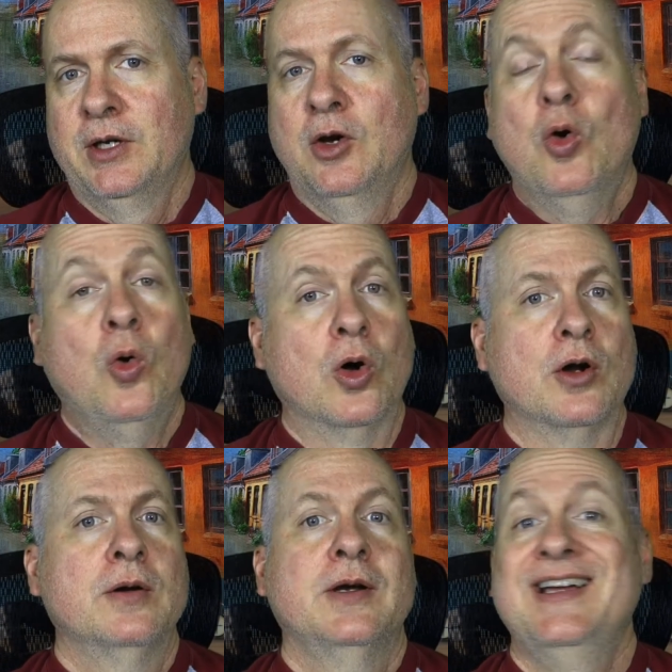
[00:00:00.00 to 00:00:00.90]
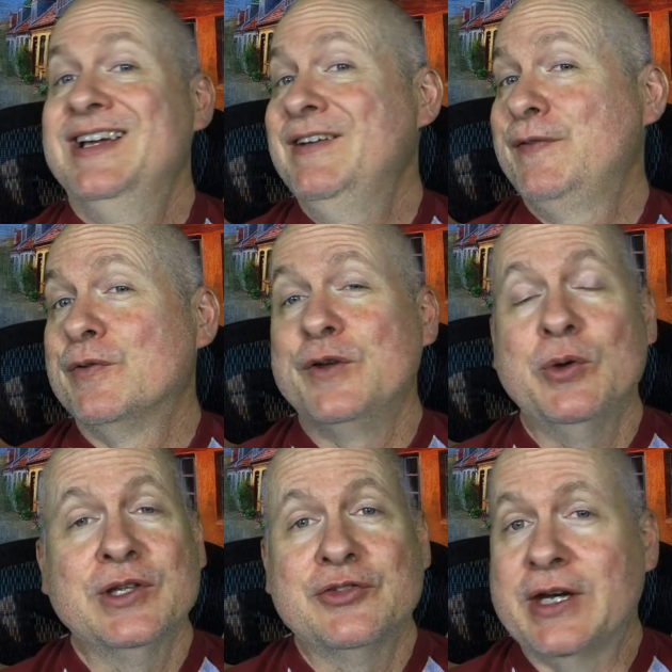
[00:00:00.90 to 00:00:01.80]
or if you're viewing
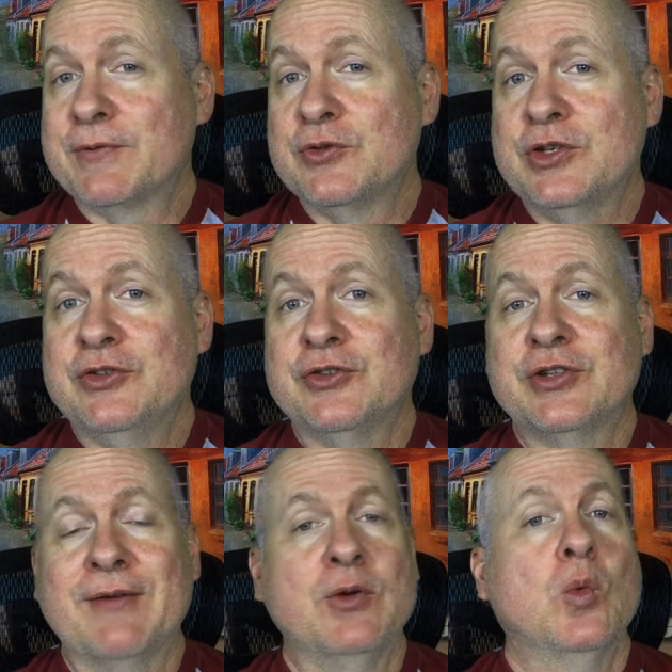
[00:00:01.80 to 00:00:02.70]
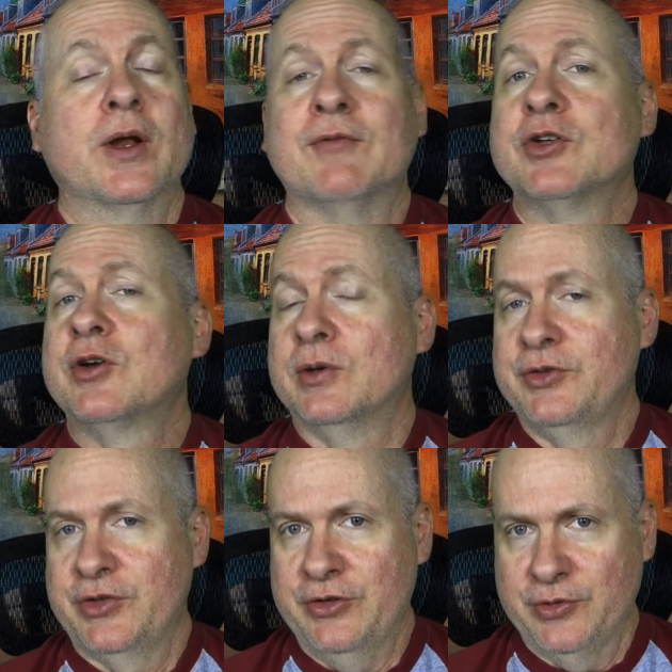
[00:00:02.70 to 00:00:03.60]
this after season 7, whatever the current
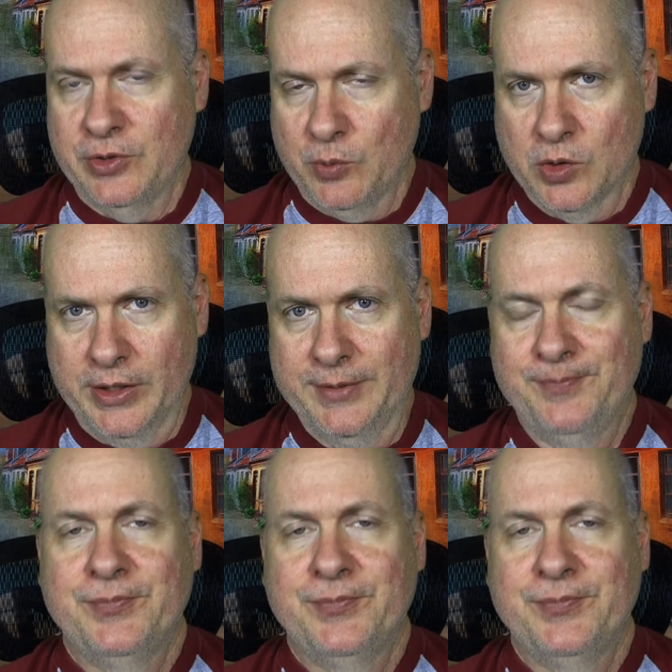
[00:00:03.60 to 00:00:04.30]
season that we're in.